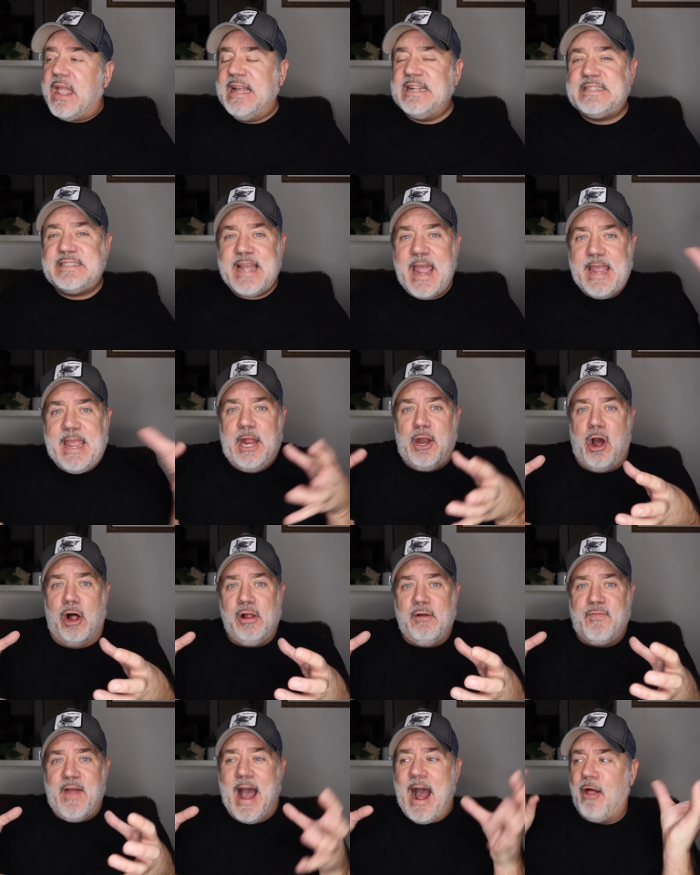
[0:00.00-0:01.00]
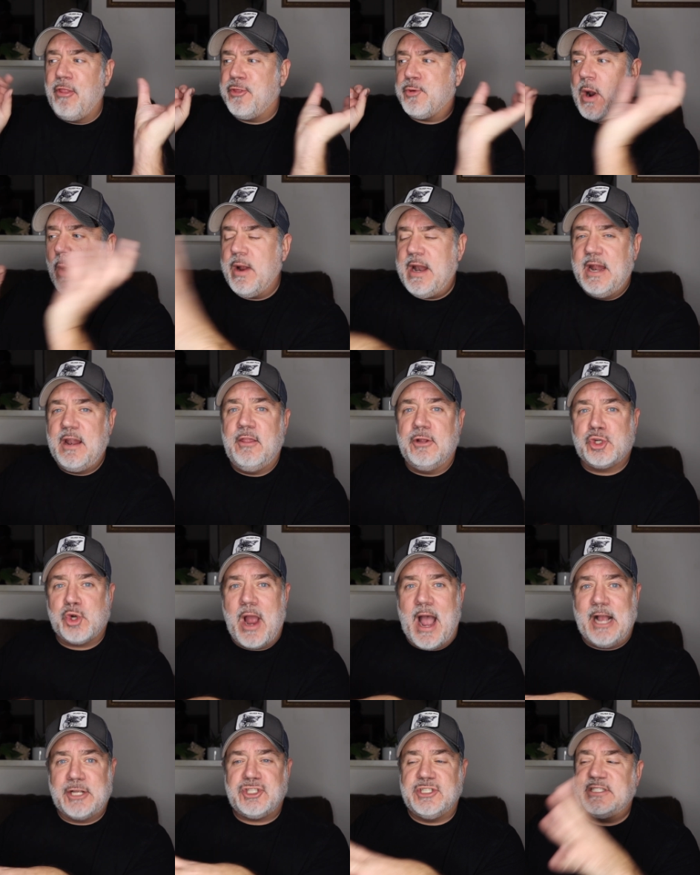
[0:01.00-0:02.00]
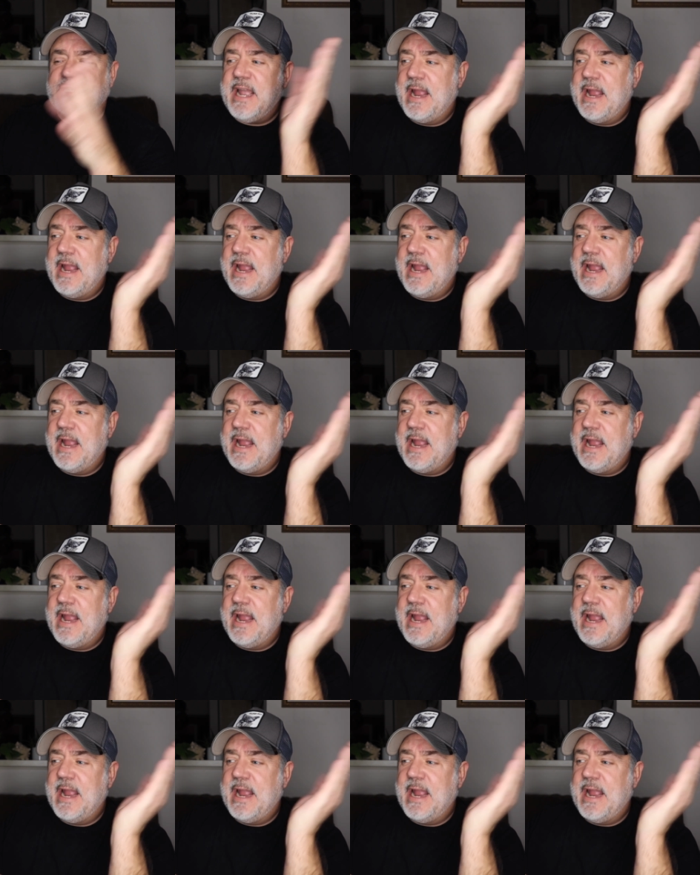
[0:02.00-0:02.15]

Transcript: It's taking all of that, throwing it in the trash, and